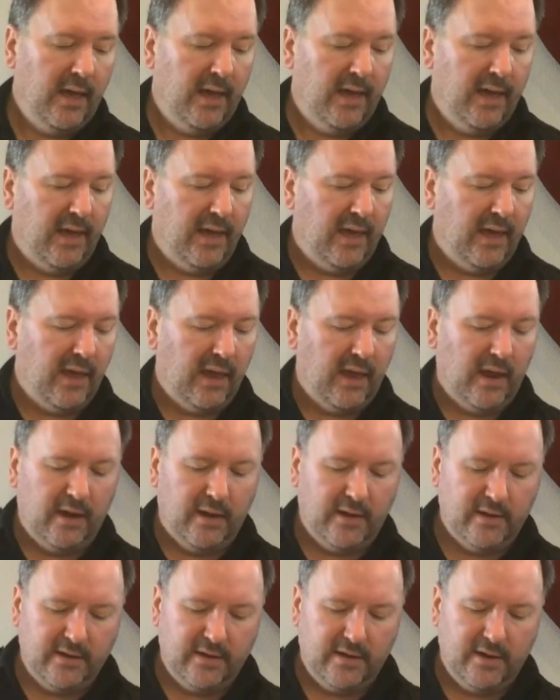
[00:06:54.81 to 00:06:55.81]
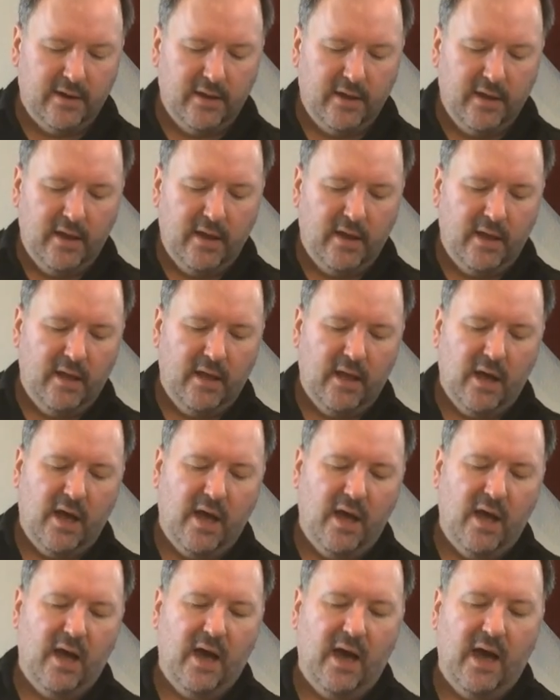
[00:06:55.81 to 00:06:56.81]
And
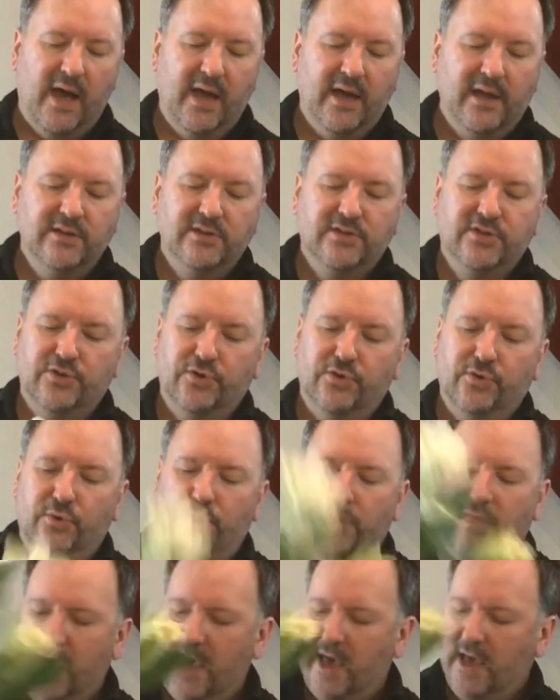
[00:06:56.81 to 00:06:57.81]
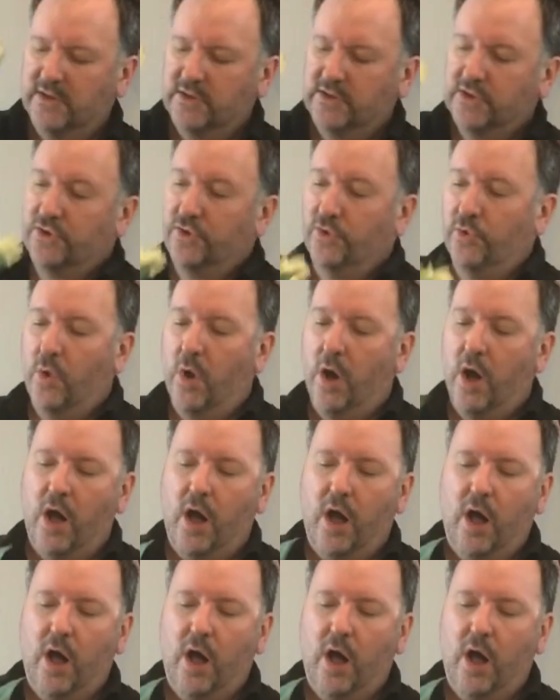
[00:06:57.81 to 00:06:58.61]
I do that to